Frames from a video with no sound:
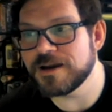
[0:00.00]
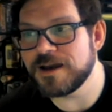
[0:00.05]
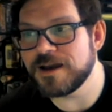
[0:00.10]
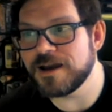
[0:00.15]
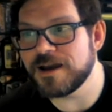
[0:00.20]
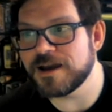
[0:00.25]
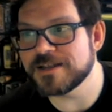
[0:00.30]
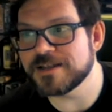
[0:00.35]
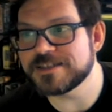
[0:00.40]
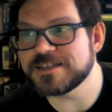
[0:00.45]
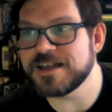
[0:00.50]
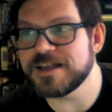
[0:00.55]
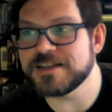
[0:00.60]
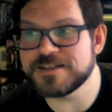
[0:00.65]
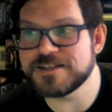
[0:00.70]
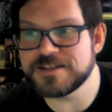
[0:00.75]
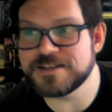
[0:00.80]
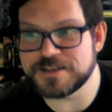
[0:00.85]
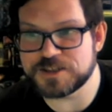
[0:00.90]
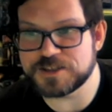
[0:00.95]
it's
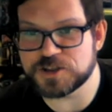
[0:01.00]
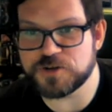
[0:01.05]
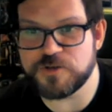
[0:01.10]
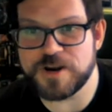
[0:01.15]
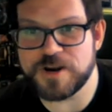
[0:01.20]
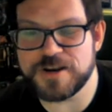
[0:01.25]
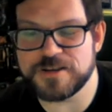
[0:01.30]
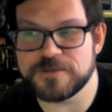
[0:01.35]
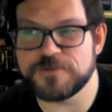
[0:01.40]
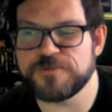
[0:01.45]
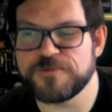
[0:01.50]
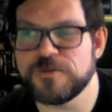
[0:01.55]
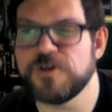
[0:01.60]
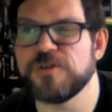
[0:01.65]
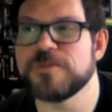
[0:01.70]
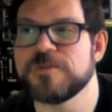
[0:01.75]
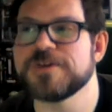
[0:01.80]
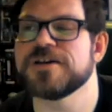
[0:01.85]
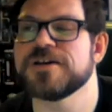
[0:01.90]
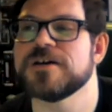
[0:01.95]
not to discredit the
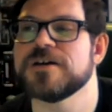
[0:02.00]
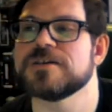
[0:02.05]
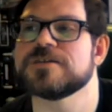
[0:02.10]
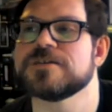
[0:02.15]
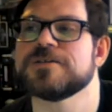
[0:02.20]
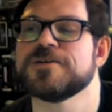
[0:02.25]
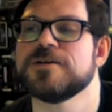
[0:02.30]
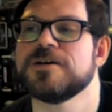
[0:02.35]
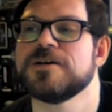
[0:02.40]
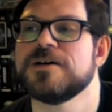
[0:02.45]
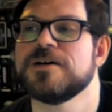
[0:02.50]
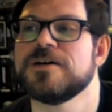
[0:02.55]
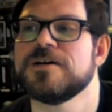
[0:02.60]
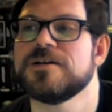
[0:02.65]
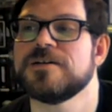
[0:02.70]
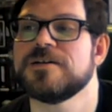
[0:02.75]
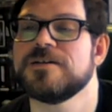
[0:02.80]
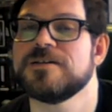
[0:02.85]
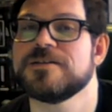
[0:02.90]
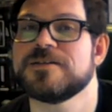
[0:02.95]
role, because
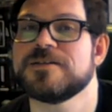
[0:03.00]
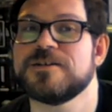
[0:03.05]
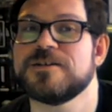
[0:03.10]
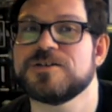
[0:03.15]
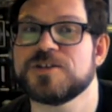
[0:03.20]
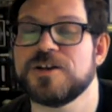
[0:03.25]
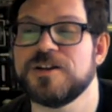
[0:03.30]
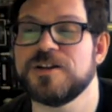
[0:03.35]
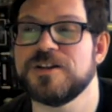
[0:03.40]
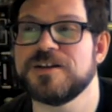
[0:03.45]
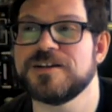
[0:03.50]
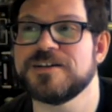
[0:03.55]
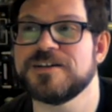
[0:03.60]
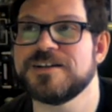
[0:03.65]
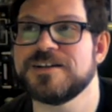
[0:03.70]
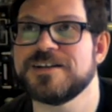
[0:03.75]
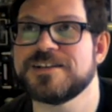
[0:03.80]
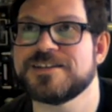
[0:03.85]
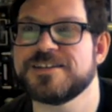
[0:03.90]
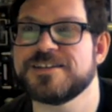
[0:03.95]
there's a
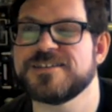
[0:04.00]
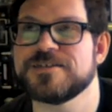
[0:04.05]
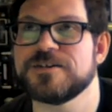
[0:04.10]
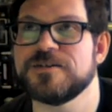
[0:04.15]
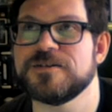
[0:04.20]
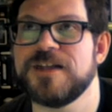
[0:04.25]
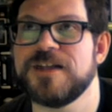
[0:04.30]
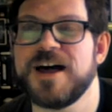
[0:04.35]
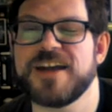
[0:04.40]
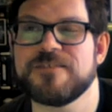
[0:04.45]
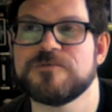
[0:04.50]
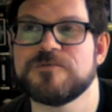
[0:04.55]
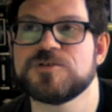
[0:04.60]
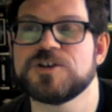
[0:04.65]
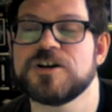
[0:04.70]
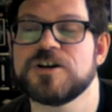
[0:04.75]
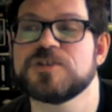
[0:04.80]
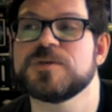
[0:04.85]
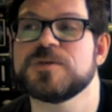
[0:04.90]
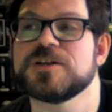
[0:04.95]
lot of
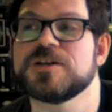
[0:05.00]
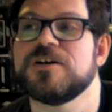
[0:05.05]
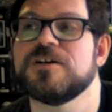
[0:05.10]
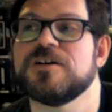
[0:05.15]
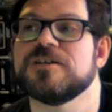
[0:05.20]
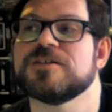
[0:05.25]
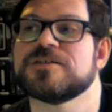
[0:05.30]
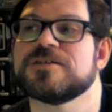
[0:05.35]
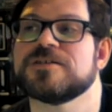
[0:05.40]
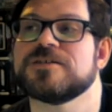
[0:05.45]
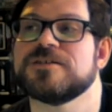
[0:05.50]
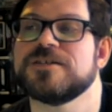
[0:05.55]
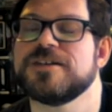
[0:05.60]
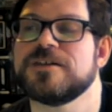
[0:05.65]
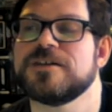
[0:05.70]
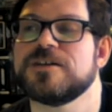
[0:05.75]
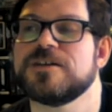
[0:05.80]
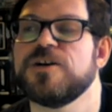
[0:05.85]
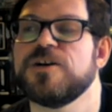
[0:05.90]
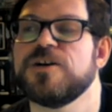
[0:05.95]
judgment calls
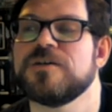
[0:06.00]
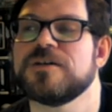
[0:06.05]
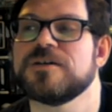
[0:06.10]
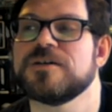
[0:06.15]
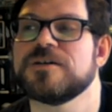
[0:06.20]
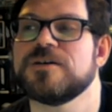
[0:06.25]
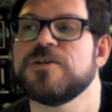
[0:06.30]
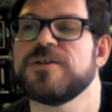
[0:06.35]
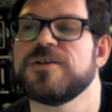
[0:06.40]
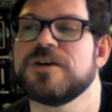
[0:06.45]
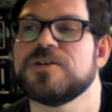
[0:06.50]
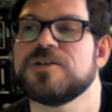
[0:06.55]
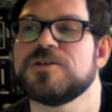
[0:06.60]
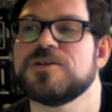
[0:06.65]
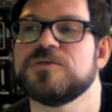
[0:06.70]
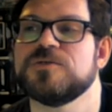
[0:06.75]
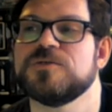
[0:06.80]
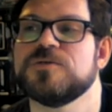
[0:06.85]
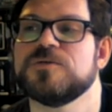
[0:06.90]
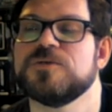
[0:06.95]
in going
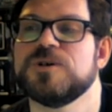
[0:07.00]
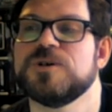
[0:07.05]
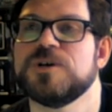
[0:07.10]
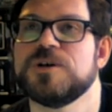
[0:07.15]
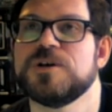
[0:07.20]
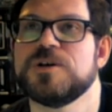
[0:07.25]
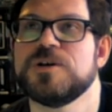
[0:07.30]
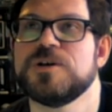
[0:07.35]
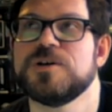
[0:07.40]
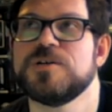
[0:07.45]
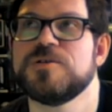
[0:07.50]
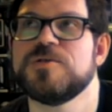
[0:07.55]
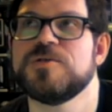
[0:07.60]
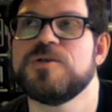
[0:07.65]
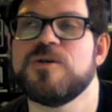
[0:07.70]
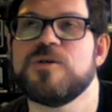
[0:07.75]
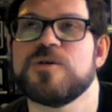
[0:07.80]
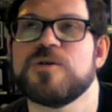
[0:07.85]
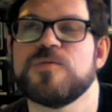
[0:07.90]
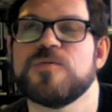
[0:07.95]
into
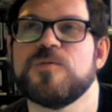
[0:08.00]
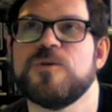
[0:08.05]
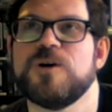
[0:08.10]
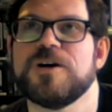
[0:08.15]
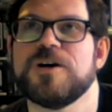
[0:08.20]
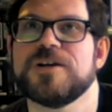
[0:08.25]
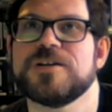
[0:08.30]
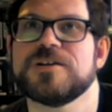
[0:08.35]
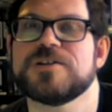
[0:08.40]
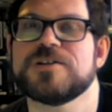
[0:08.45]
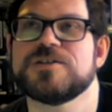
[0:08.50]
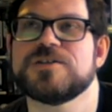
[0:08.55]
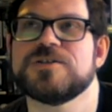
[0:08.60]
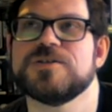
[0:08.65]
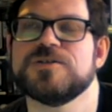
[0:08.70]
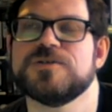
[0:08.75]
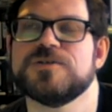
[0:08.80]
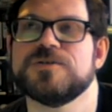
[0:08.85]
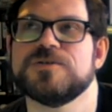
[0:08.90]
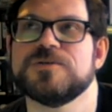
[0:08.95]
knowing what
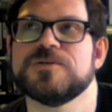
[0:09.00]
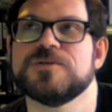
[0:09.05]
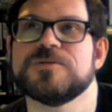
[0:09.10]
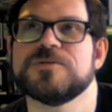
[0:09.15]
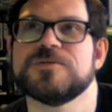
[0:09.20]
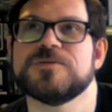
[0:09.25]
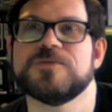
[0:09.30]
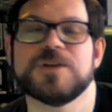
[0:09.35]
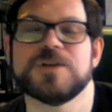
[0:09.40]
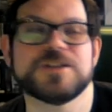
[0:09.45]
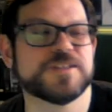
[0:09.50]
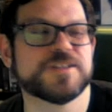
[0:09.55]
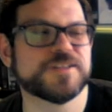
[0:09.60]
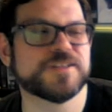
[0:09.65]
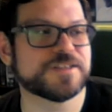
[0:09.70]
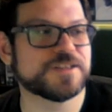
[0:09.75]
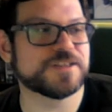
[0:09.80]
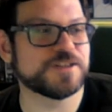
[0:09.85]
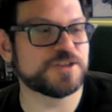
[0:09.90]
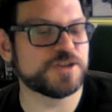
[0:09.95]
to
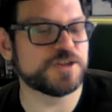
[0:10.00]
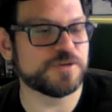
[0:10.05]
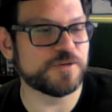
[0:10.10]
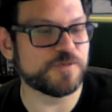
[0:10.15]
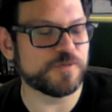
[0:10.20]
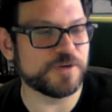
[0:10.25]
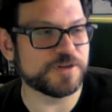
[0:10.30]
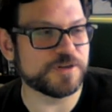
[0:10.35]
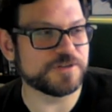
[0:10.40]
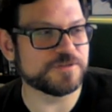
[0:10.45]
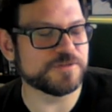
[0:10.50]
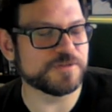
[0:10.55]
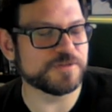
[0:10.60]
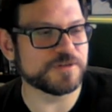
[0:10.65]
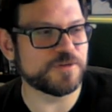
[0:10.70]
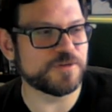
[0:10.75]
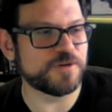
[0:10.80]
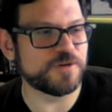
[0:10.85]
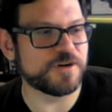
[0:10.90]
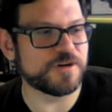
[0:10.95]
listen to and what to
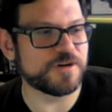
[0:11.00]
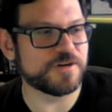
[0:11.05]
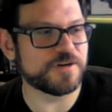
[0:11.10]
ignore.